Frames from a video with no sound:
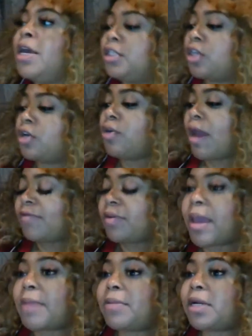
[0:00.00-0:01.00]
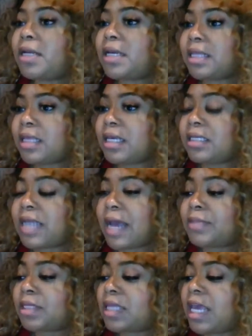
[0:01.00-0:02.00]
So you have to be able to look at these
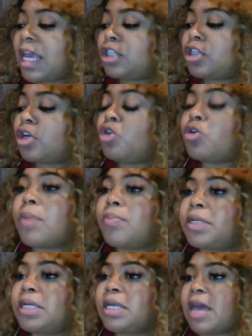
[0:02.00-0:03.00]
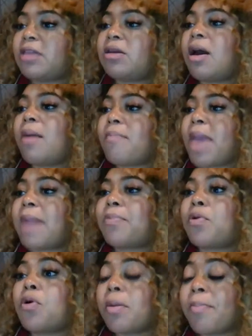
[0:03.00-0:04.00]
types of things so you can put together a map
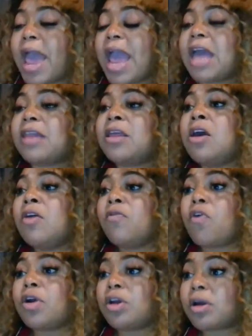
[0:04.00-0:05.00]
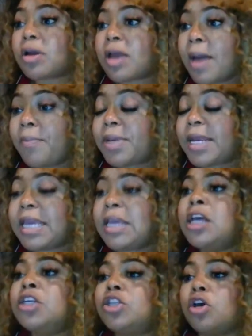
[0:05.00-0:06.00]
or a path for your company
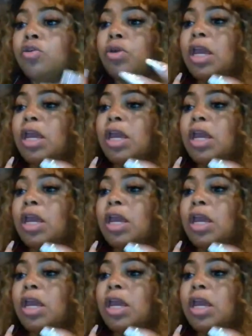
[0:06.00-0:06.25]
so